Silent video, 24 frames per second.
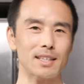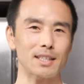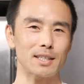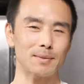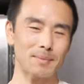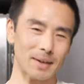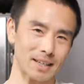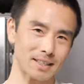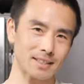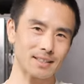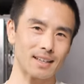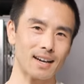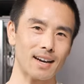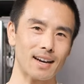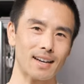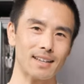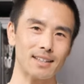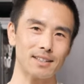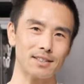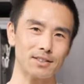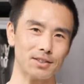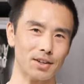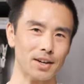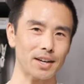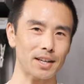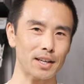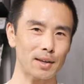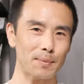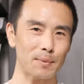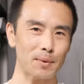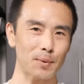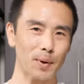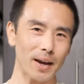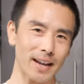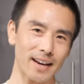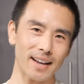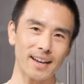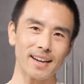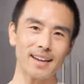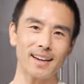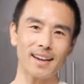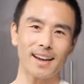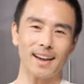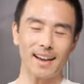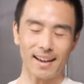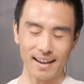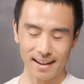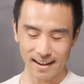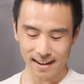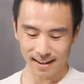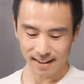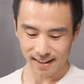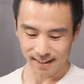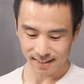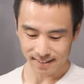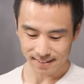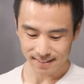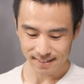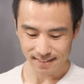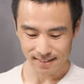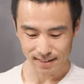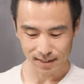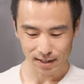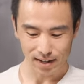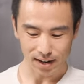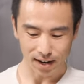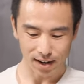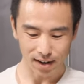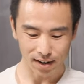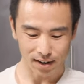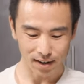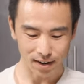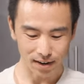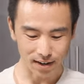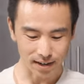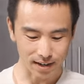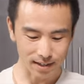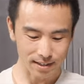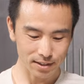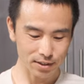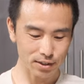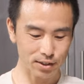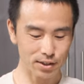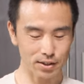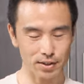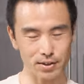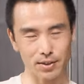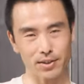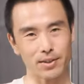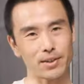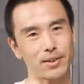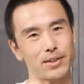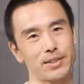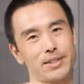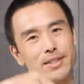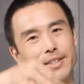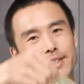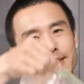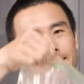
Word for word: shimashita. Sorry to keep you waiting. And our shiokoji